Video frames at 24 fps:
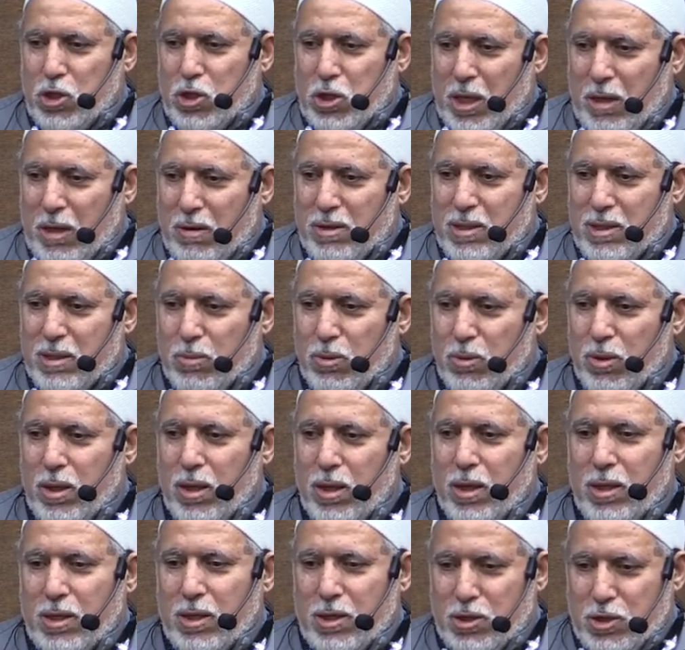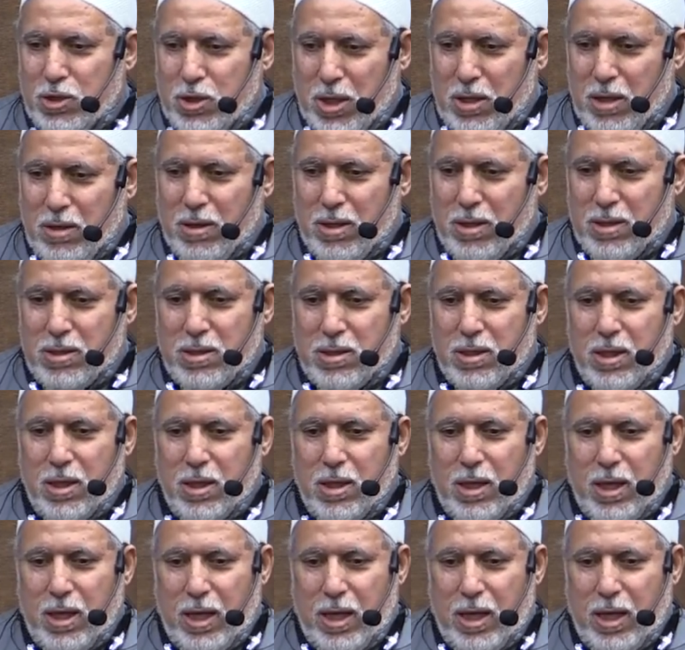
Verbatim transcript: charitable, generous,